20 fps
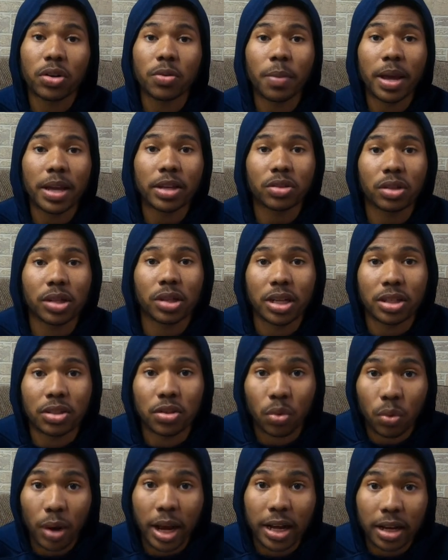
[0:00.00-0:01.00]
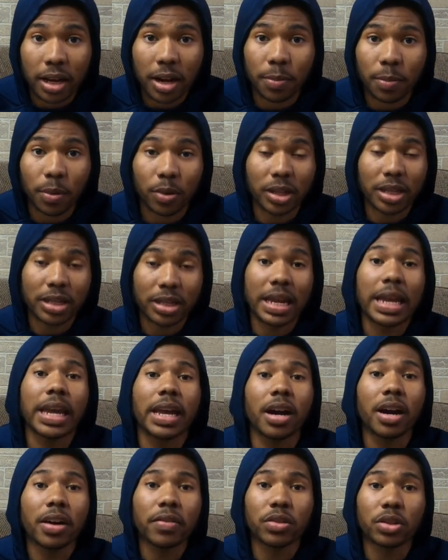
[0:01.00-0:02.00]
to make sure that you wake up on the day
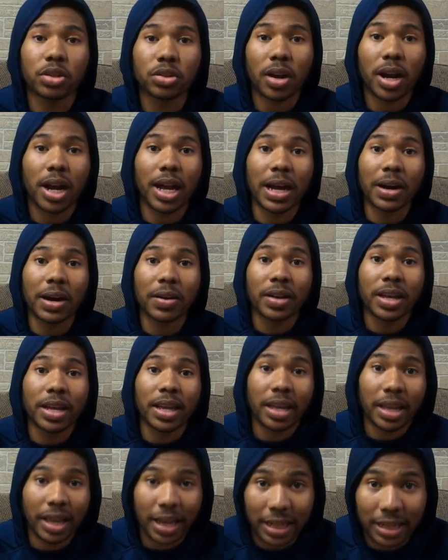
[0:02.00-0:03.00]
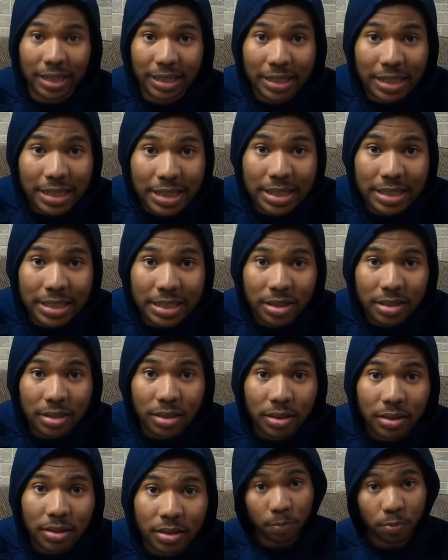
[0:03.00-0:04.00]
of the tryout at least
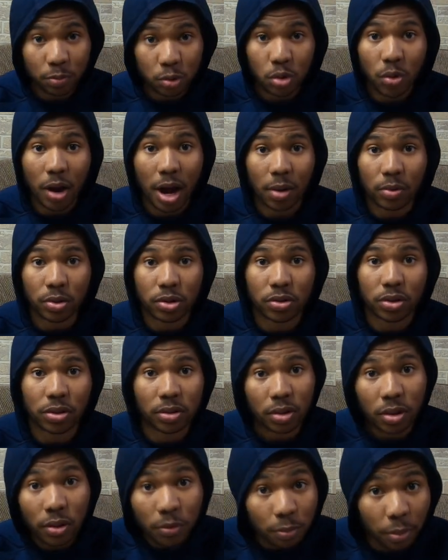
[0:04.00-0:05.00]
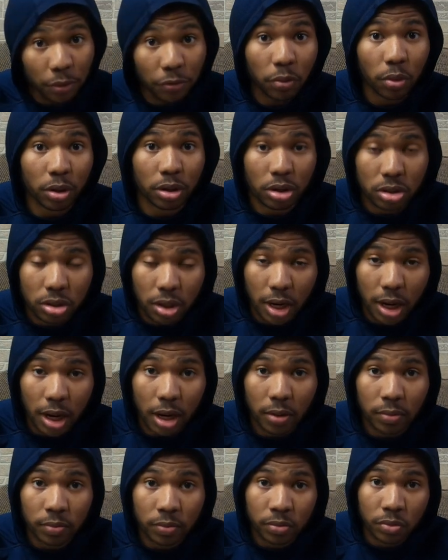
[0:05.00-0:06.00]
two hours before the tryout.
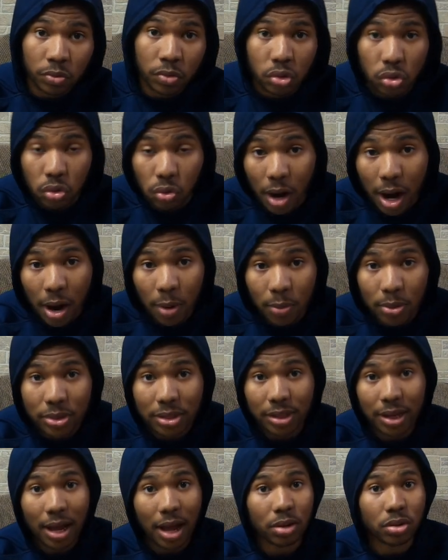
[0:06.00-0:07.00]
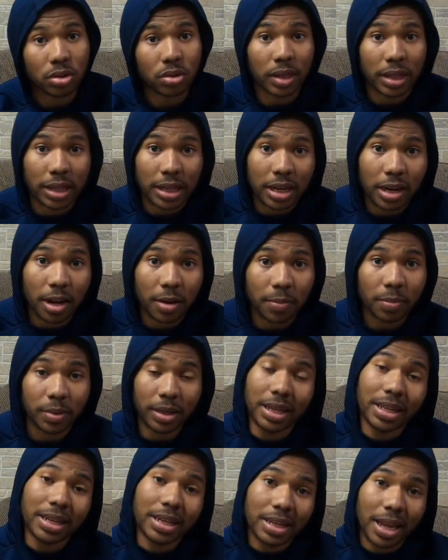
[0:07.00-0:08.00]
Two hours allows you to get up,
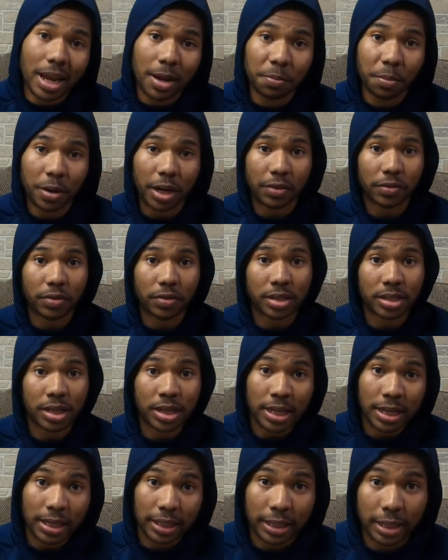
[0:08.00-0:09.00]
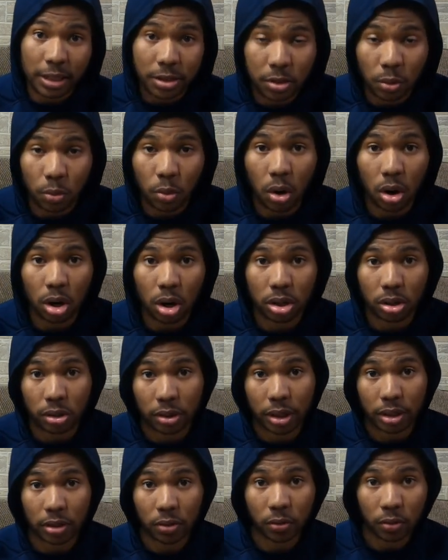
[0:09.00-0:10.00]
eat a light breakfast, get some water
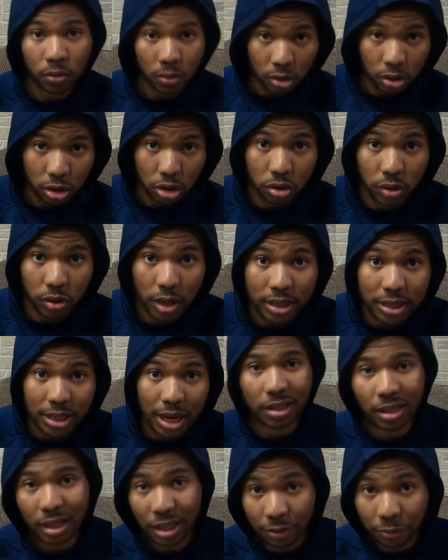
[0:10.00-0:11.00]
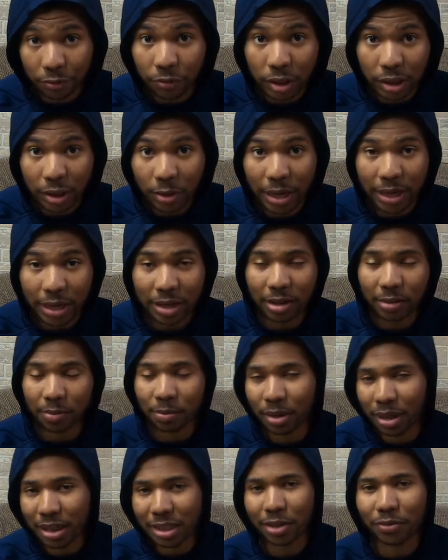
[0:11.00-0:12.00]
in you, stretch out, and fully wake up.
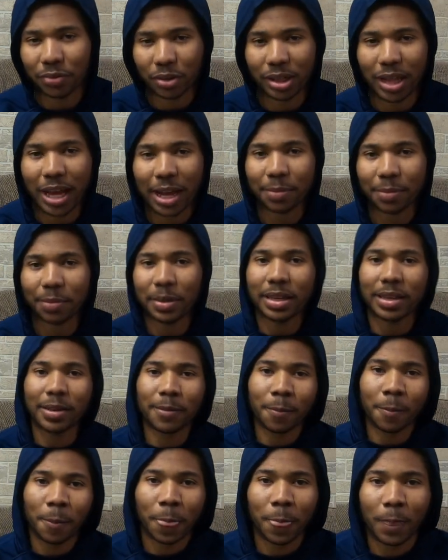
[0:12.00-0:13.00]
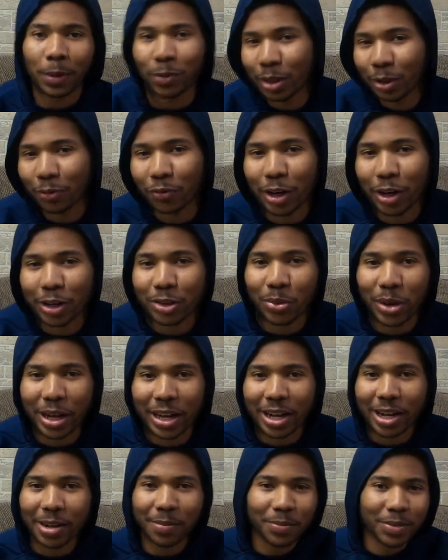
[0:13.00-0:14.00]
Because if you're like me, when you first
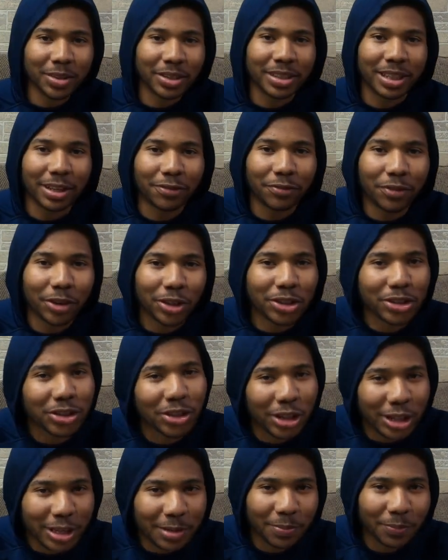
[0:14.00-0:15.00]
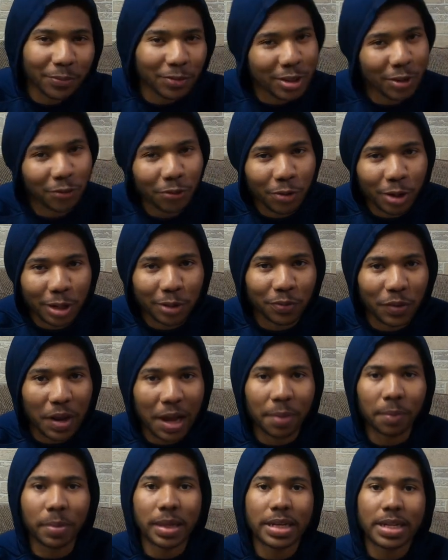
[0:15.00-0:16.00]
wake up, the first thirty to
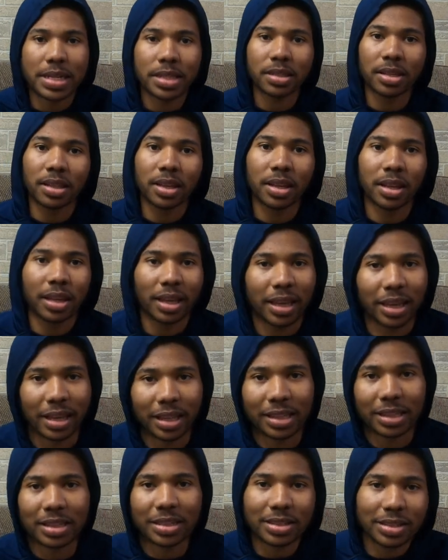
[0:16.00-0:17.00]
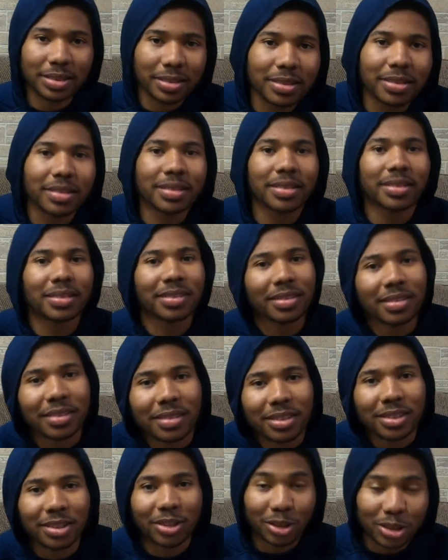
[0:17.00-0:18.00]
forty-five minutes is
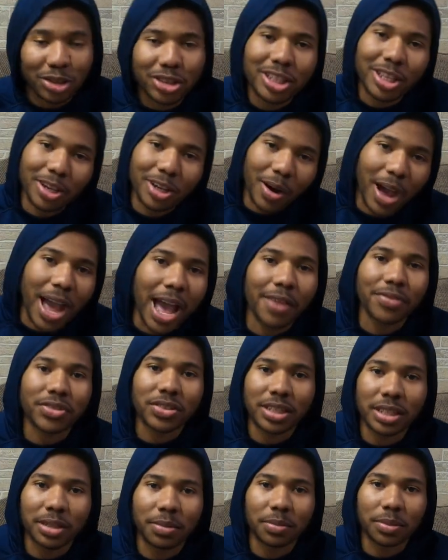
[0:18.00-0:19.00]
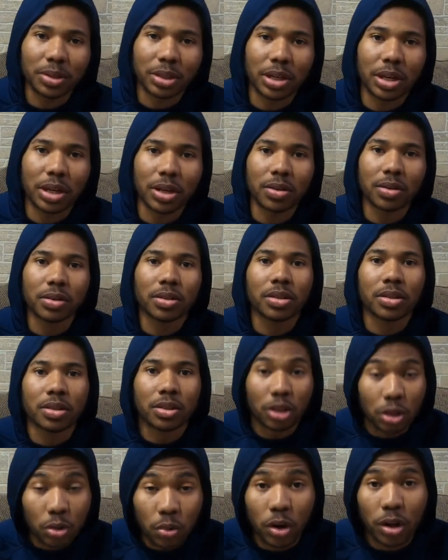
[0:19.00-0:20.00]
you're still half asleep. You know,
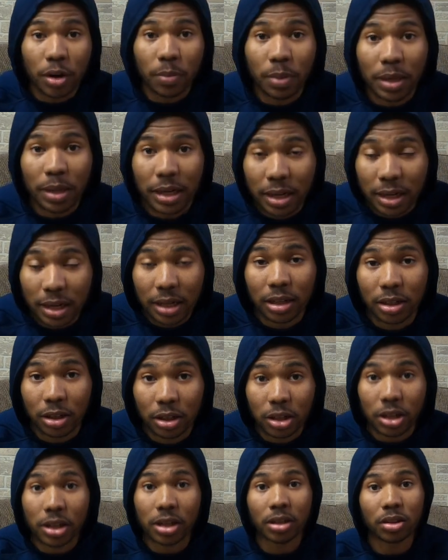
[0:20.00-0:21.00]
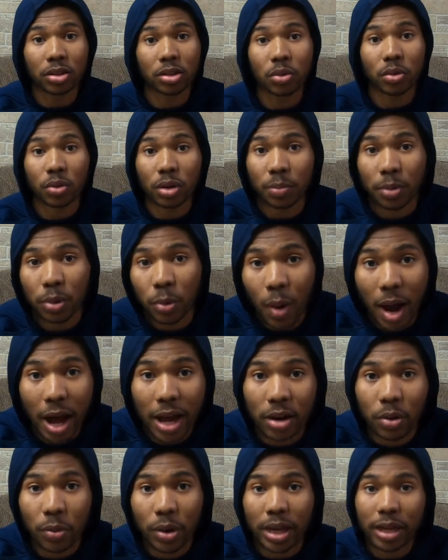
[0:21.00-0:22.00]
you want to be alert, you want to be
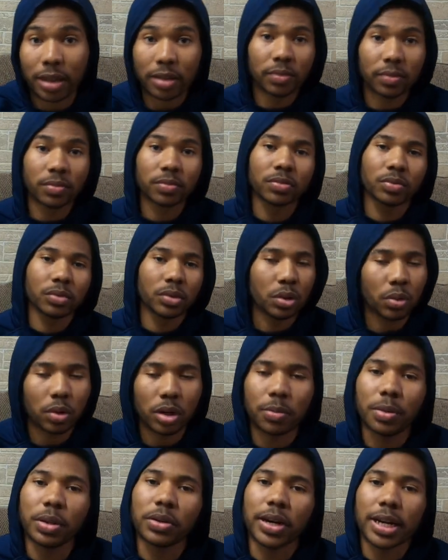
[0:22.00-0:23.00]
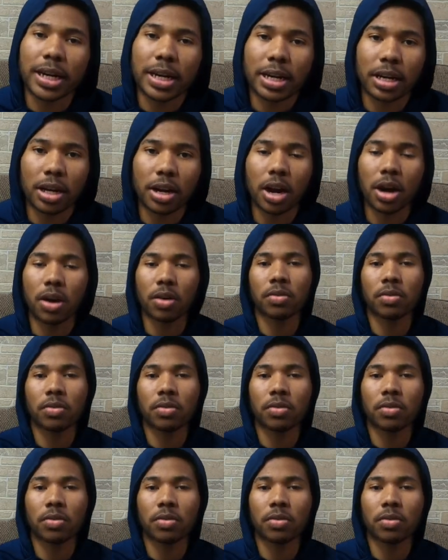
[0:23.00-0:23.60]
wide awake, you want to be ready to go.